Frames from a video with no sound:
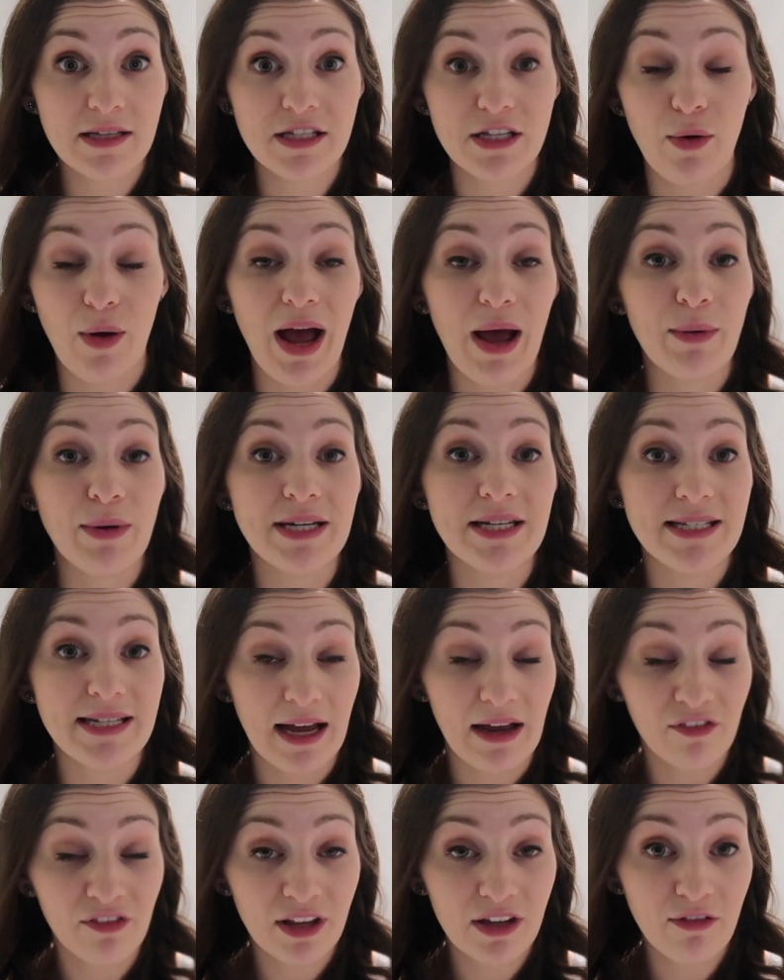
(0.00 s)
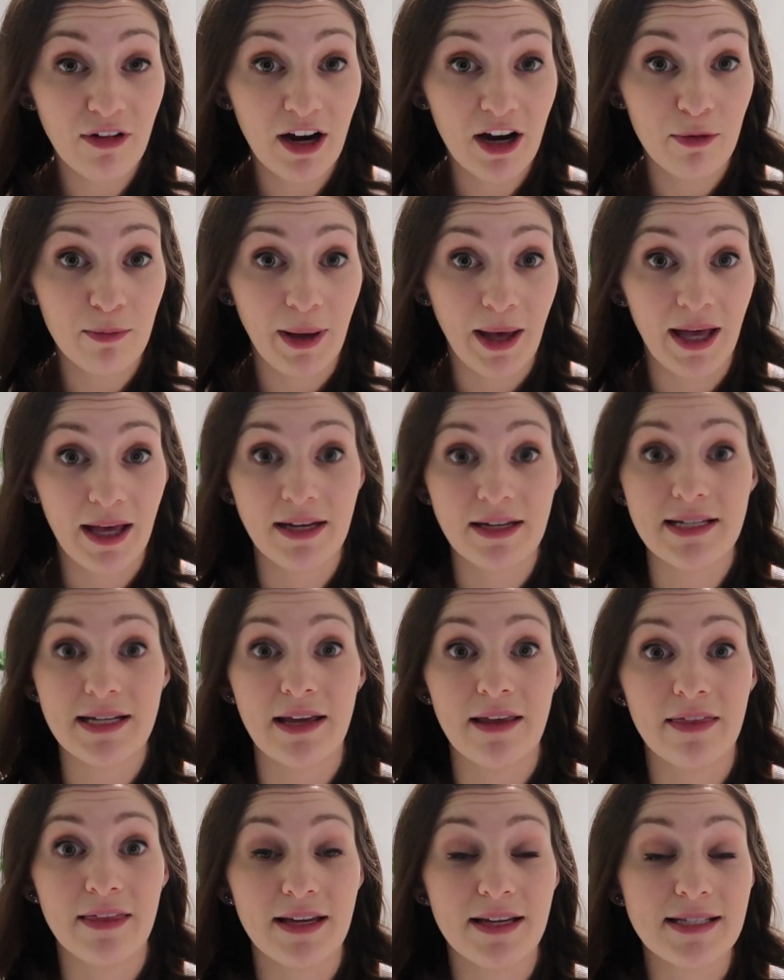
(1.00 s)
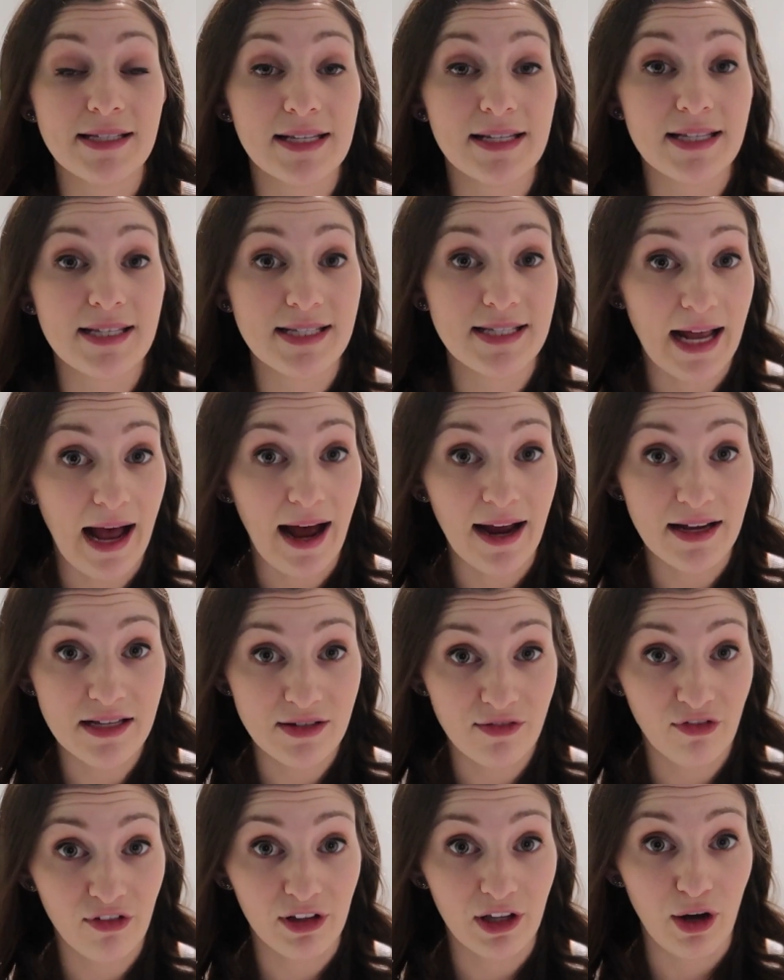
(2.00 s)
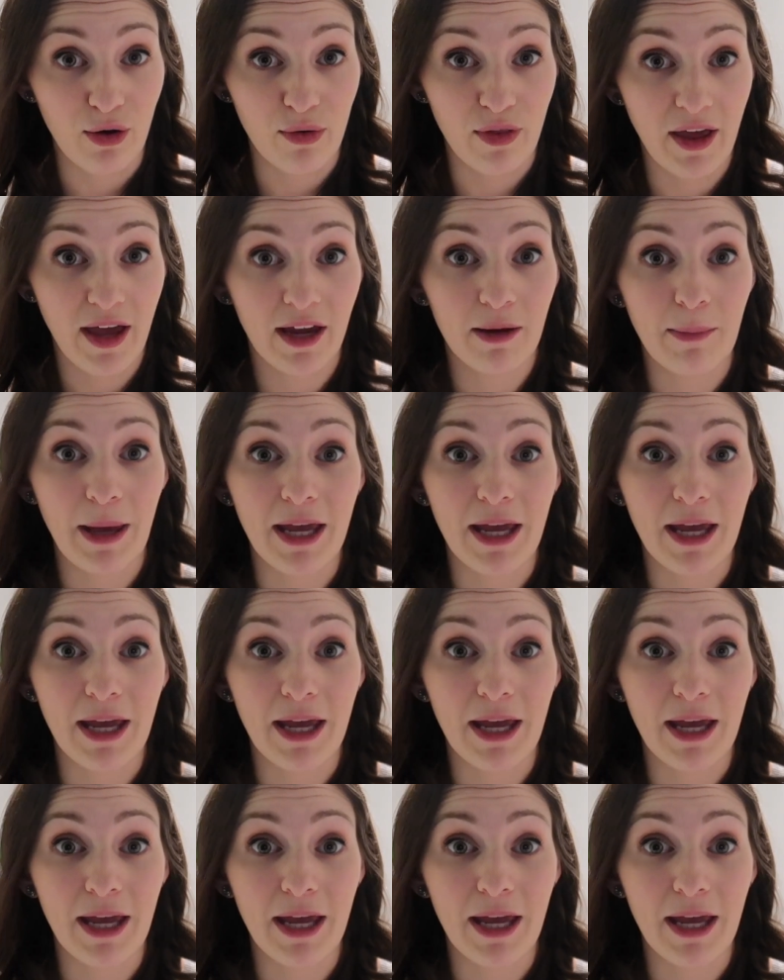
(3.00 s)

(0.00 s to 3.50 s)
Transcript: So I would definitely recommend in this size of clothing,